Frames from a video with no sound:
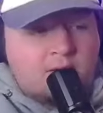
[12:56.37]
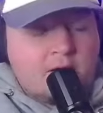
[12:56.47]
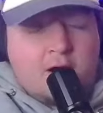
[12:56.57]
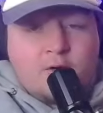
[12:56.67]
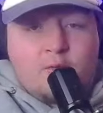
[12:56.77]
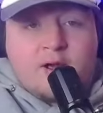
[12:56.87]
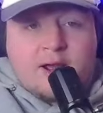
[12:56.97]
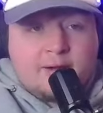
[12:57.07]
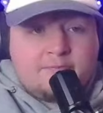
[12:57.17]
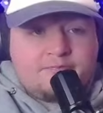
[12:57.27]
All
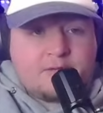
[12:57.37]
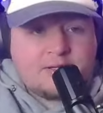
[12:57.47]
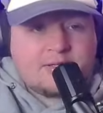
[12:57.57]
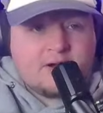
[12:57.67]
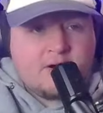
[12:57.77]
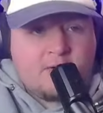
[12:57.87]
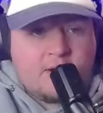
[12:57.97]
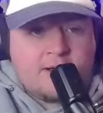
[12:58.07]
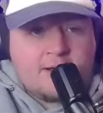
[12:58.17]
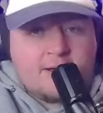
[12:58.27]
right.
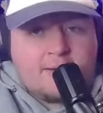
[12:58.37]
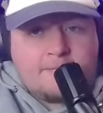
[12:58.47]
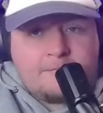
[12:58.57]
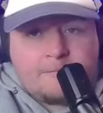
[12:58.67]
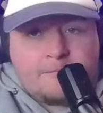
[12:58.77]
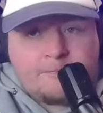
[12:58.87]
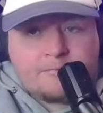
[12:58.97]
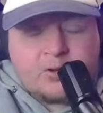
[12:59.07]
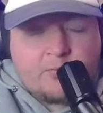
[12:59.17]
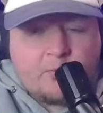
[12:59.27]
So,
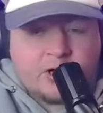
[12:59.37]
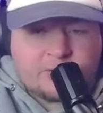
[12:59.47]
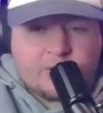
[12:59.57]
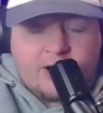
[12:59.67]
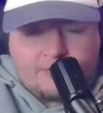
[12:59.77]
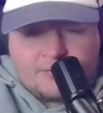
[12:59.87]
Rich Rod,